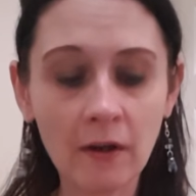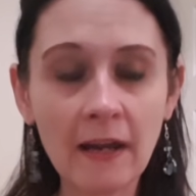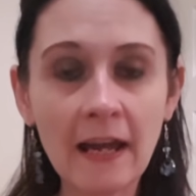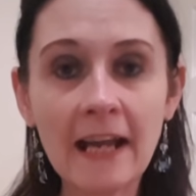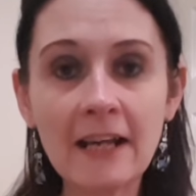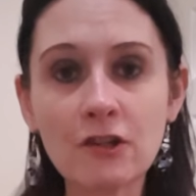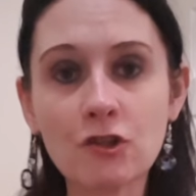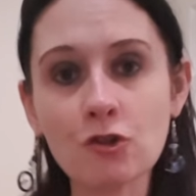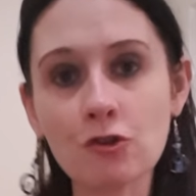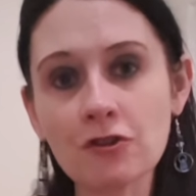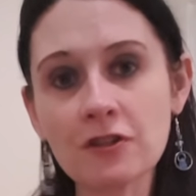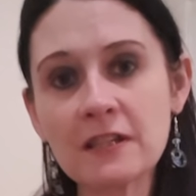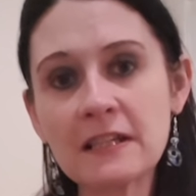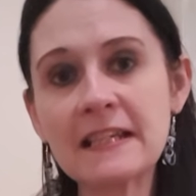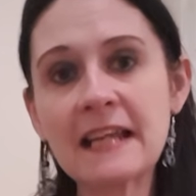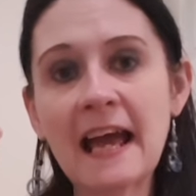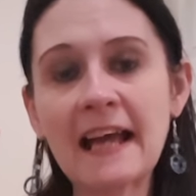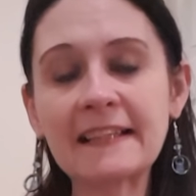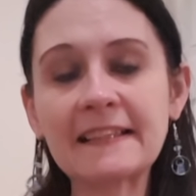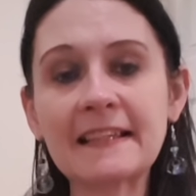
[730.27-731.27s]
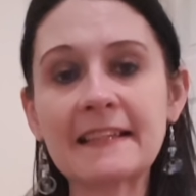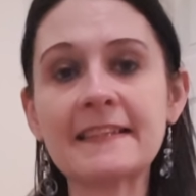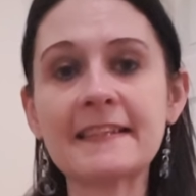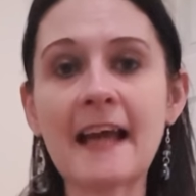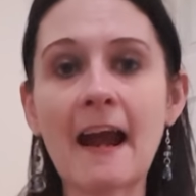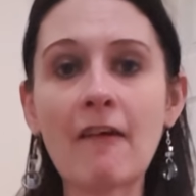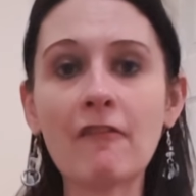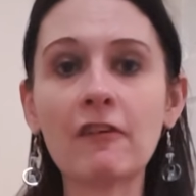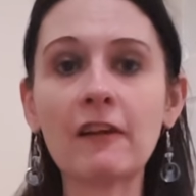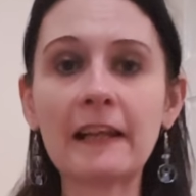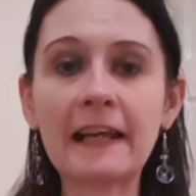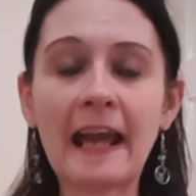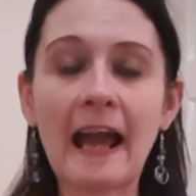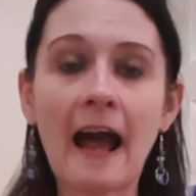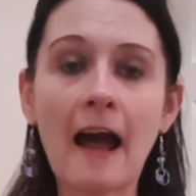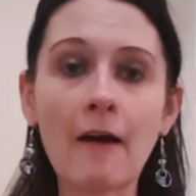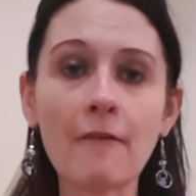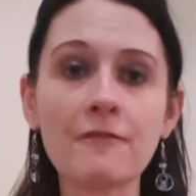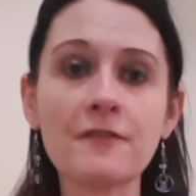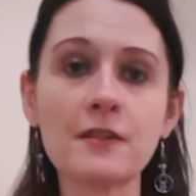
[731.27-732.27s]
It doesn't necessarily
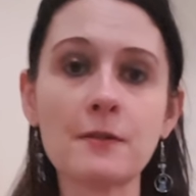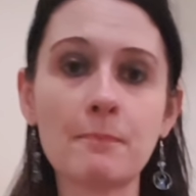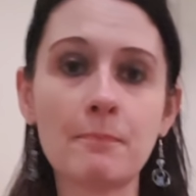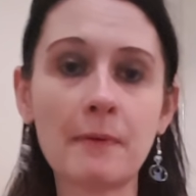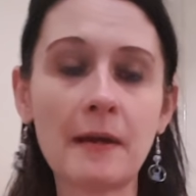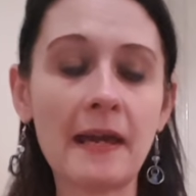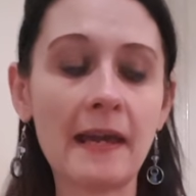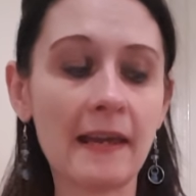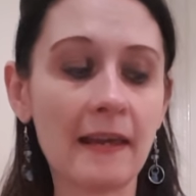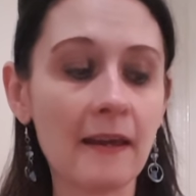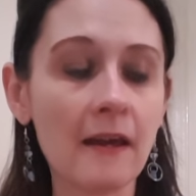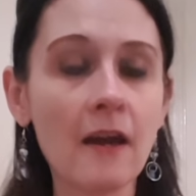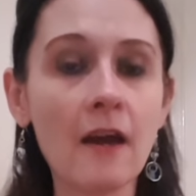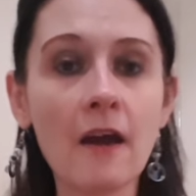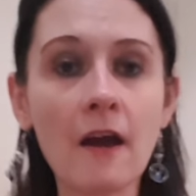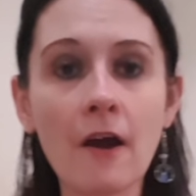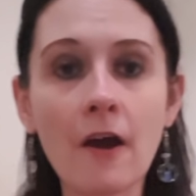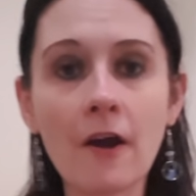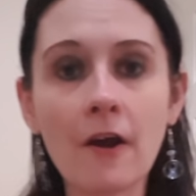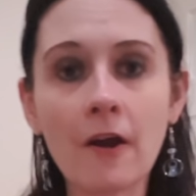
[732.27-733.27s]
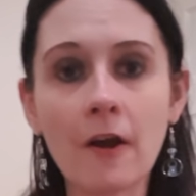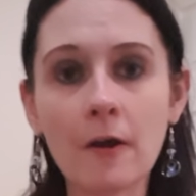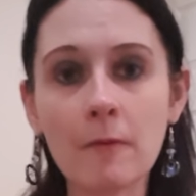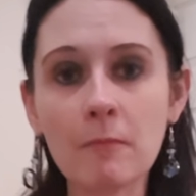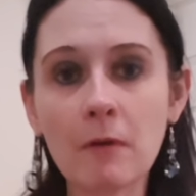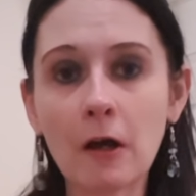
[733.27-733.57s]
have to be um,